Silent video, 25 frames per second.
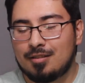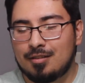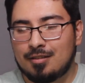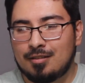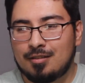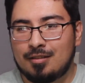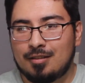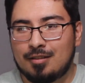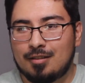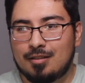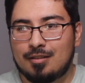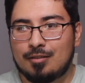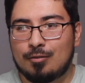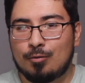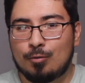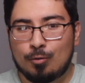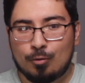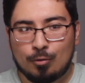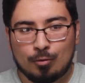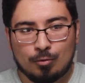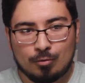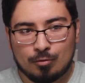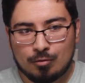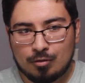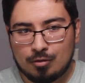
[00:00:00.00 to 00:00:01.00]
Yeah,
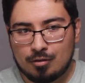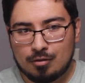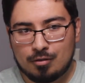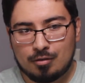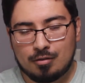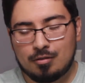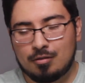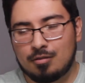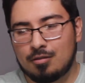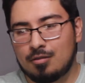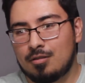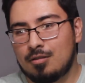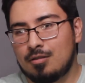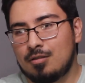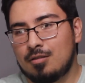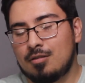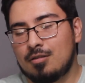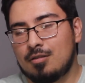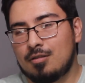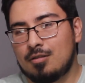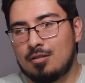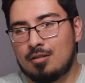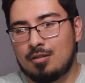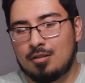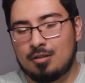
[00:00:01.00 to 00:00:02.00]
horror,
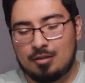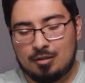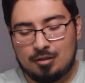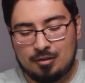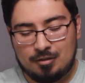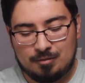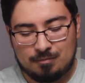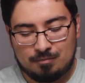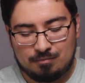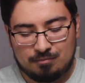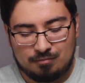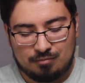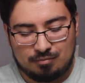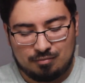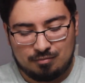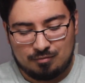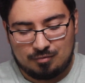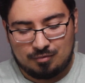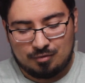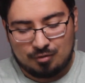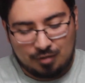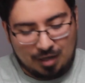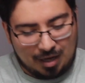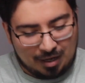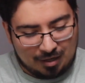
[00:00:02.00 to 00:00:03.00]

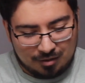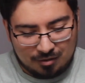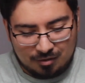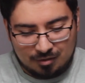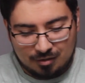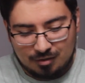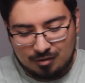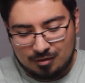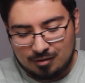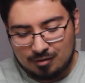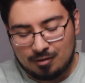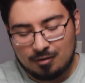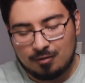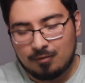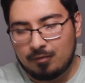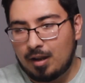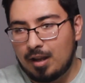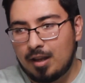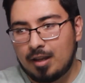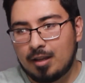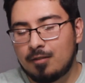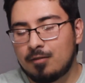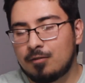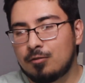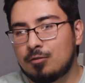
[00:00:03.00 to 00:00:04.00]
strategy,
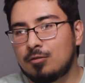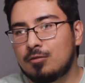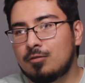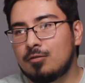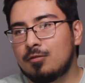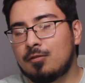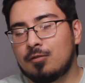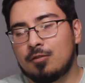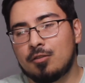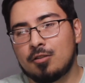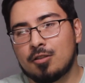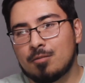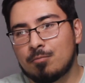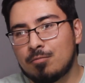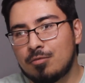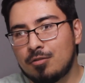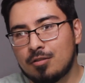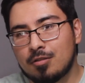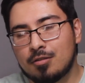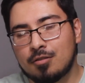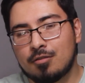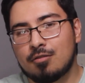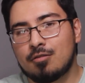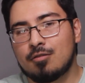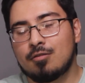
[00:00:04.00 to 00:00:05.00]
survival,
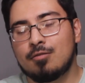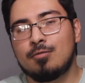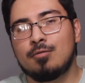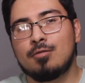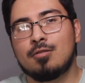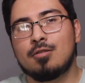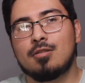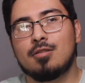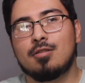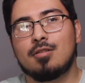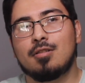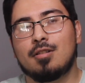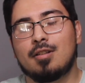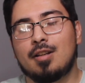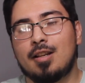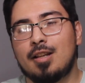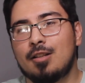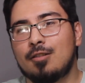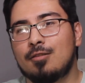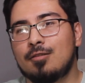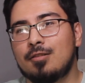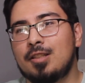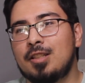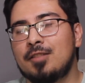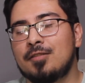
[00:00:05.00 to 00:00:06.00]
first-person shooter,
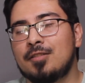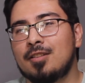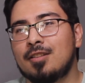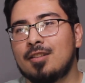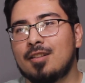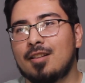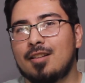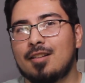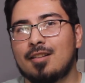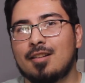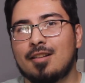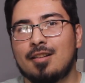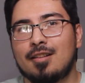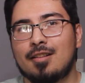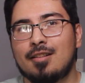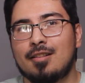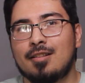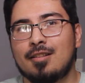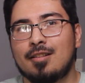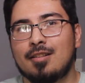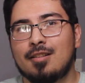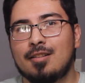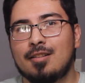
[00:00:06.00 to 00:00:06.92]
hell, even like a